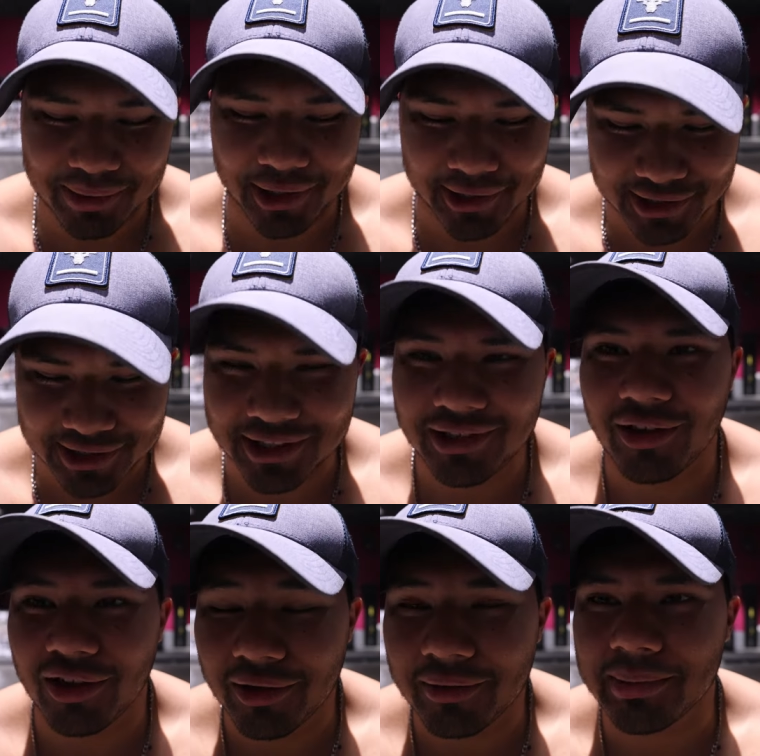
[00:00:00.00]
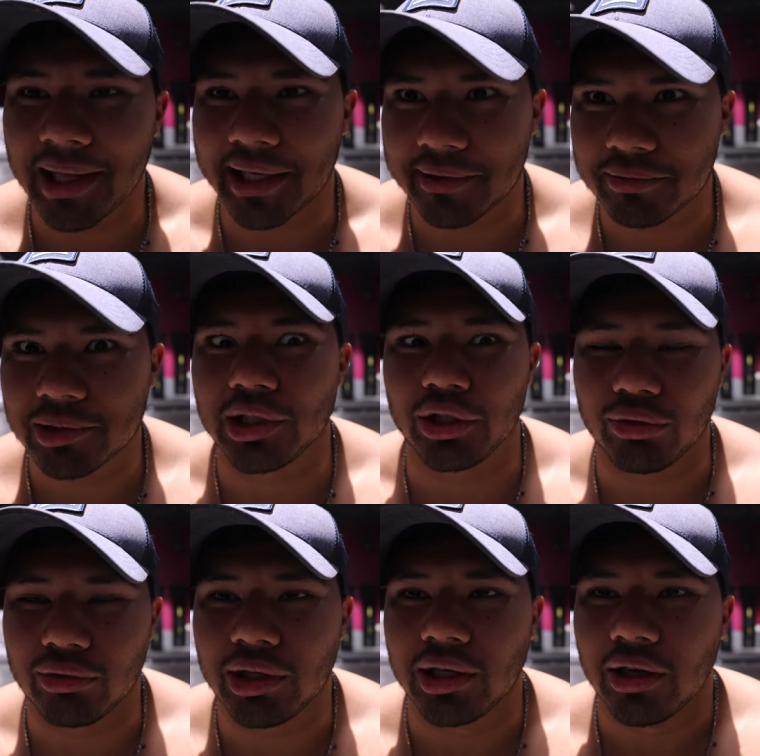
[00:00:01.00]
uploaded like
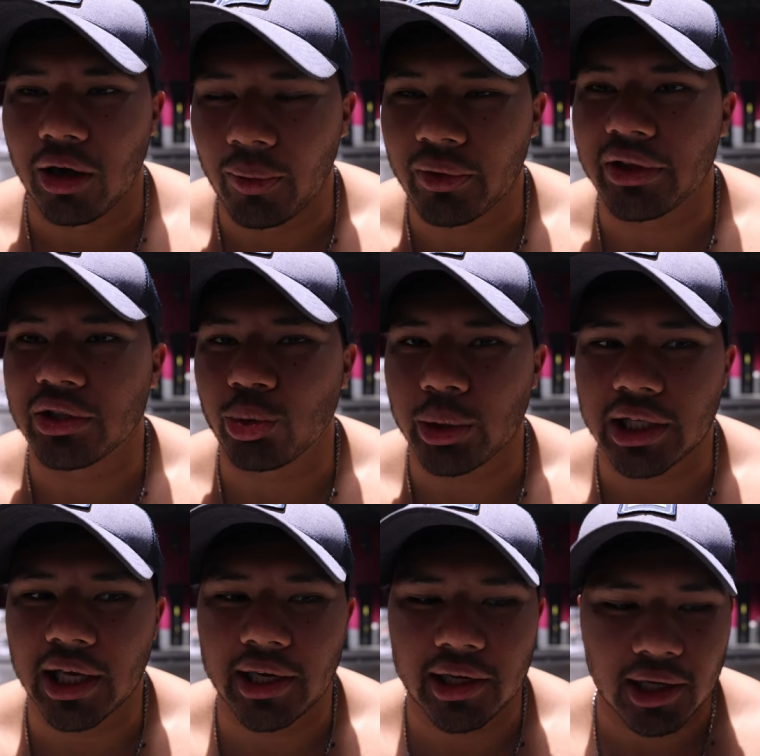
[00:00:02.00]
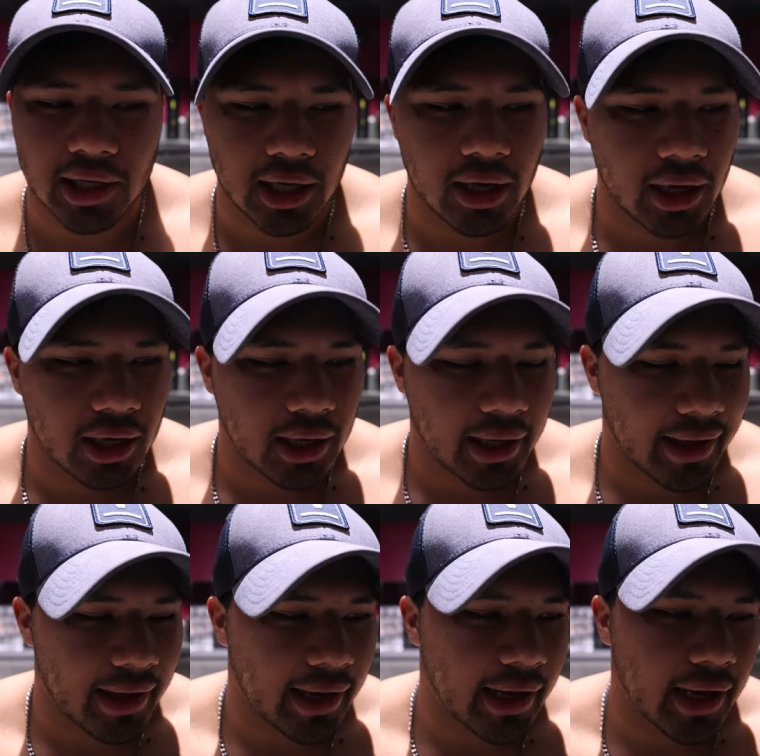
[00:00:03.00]
soon, hopefully this weekend.
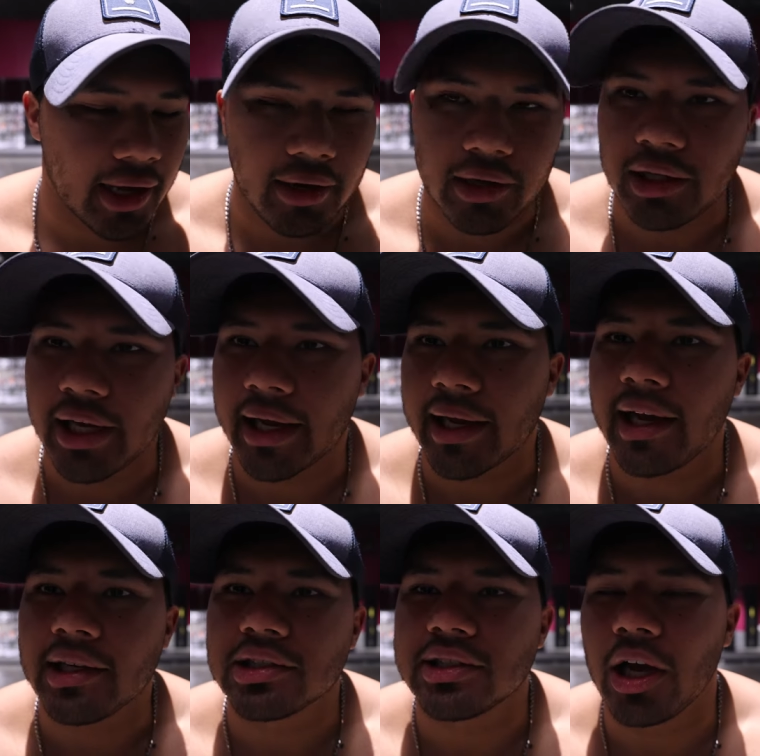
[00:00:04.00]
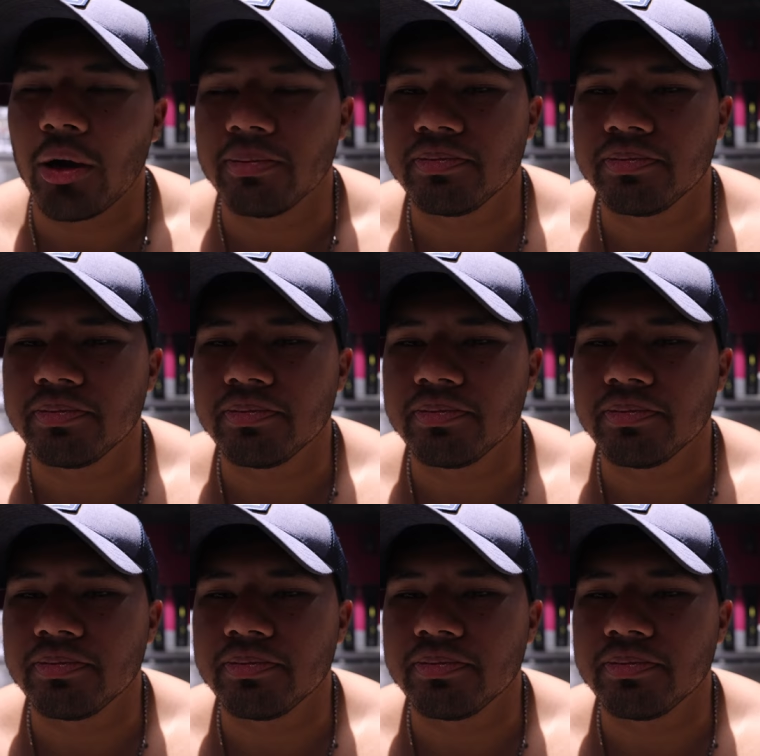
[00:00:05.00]
And yeah, guys, so